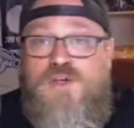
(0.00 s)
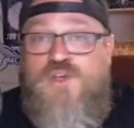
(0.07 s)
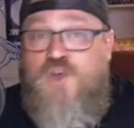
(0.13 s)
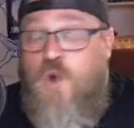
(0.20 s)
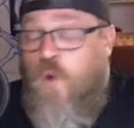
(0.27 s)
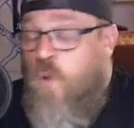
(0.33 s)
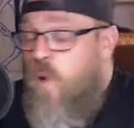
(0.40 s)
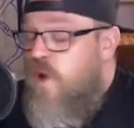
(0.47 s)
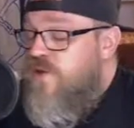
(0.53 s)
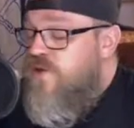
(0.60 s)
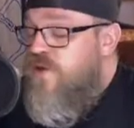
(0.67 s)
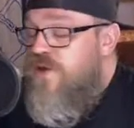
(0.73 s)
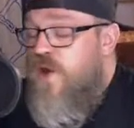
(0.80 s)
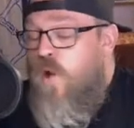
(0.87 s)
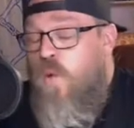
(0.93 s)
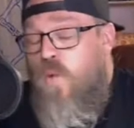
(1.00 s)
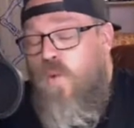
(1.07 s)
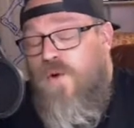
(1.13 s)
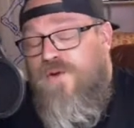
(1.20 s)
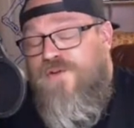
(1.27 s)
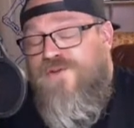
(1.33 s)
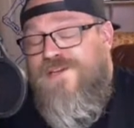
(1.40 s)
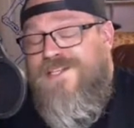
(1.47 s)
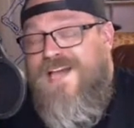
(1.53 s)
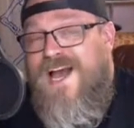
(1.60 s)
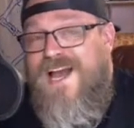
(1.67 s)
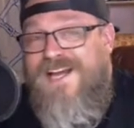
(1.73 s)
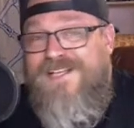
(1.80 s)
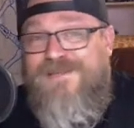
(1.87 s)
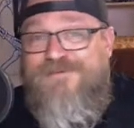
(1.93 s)
So what other wondrous
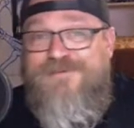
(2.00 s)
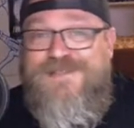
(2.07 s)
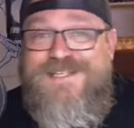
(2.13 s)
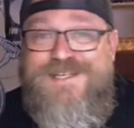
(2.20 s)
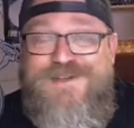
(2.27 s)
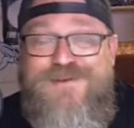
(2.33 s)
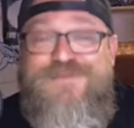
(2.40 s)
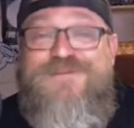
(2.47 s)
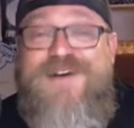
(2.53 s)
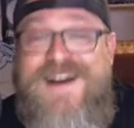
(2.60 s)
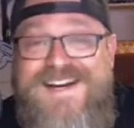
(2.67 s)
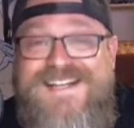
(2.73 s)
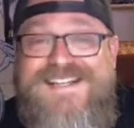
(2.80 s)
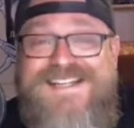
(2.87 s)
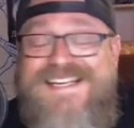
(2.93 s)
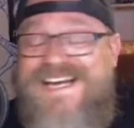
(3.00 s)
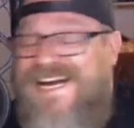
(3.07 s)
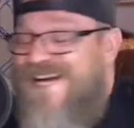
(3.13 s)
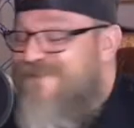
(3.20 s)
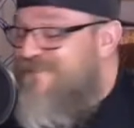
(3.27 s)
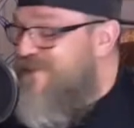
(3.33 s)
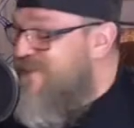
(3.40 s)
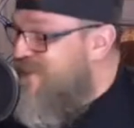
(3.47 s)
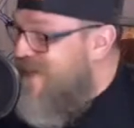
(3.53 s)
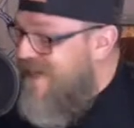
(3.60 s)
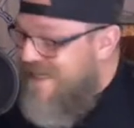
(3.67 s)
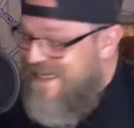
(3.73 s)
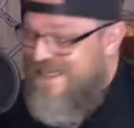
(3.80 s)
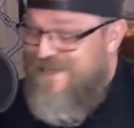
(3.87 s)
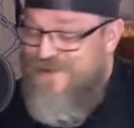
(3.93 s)
items did you find at the car boot? I
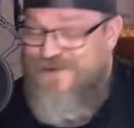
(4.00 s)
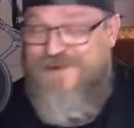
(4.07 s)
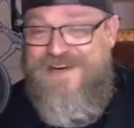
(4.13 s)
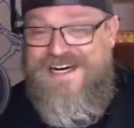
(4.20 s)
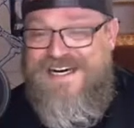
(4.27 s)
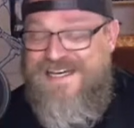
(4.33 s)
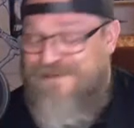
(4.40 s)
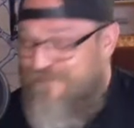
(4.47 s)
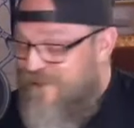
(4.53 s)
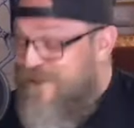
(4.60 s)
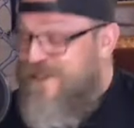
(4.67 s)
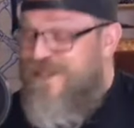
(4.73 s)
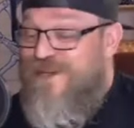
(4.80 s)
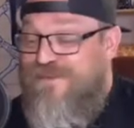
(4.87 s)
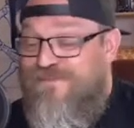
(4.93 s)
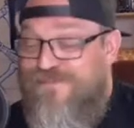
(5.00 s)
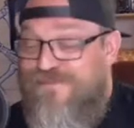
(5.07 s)
hear you cry. Pokedon,